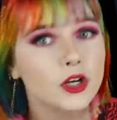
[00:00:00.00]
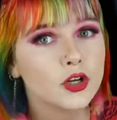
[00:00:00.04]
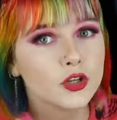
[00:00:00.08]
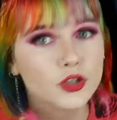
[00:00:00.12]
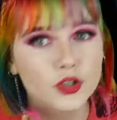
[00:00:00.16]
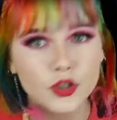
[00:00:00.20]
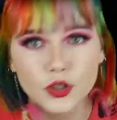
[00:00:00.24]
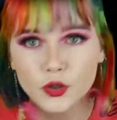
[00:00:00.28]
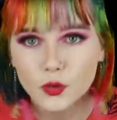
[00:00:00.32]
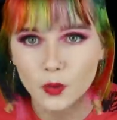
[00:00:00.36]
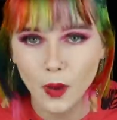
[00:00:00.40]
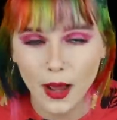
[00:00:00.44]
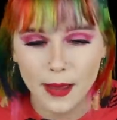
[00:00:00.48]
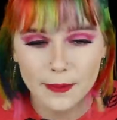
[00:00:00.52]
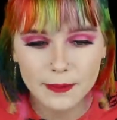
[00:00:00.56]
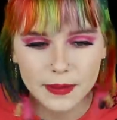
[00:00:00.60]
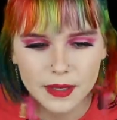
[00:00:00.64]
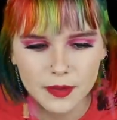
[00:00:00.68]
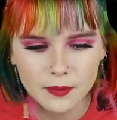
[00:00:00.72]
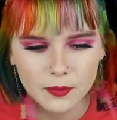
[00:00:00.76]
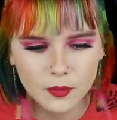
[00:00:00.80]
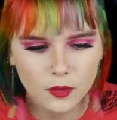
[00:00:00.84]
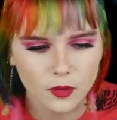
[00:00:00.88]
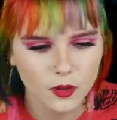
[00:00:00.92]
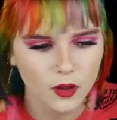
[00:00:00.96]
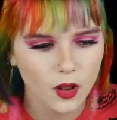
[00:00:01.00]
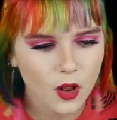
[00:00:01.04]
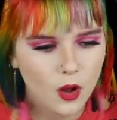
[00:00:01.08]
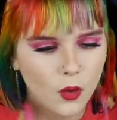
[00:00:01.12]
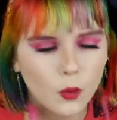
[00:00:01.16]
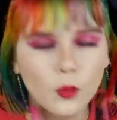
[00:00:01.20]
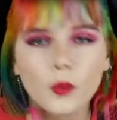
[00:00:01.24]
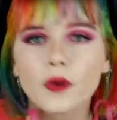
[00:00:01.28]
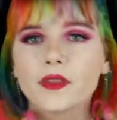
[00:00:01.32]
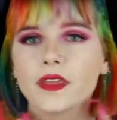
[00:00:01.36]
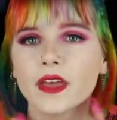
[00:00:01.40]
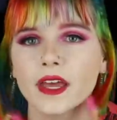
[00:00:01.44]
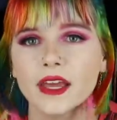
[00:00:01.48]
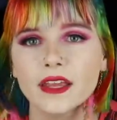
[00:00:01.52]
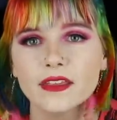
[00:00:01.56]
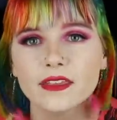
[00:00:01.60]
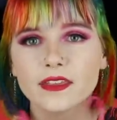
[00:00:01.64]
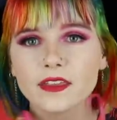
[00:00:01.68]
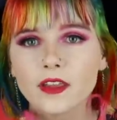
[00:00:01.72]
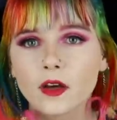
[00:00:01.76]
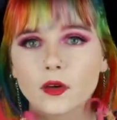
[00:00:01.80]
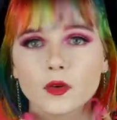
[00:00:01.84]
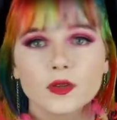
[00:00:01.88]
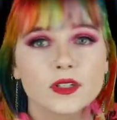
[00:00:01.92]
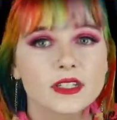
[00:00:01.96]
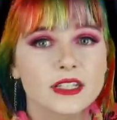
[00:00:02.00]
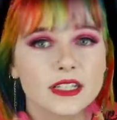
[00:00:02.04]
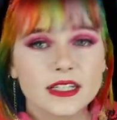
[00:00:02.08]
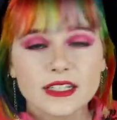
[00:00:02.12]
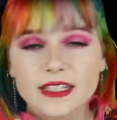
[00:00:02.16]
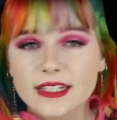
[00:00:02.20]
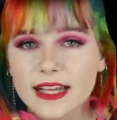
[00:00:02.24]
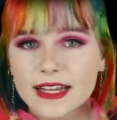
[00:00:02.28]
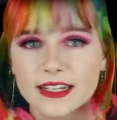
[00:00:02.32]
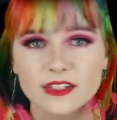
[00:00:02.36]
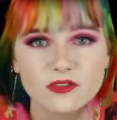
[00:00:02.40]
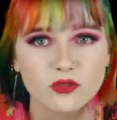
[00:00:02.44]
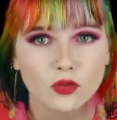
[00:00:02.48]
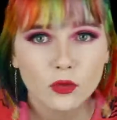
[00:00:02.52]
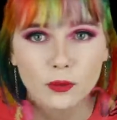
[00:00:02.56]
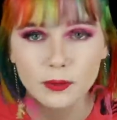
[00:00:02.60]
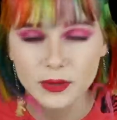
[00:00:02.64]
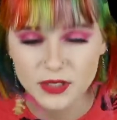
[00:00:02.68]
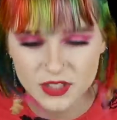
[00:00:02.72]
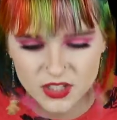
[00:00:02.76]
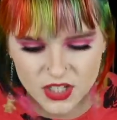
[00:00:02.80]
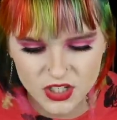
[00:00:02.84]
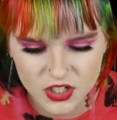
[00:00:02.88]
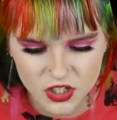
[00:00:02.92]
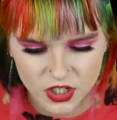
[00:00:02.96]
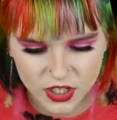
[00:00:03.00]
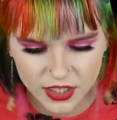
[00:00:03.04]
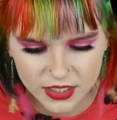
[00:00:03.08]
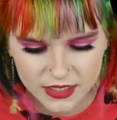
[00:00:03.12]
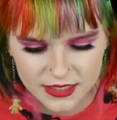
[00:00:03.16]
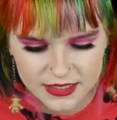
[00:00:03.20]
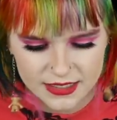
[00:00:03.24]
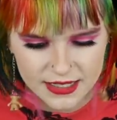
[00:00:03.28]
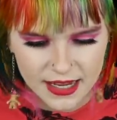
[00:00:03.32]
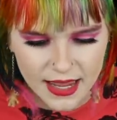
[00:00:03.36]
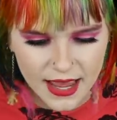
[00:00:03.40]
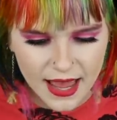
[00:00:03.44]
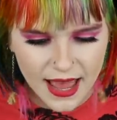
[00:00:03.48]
to white people within those successful positions.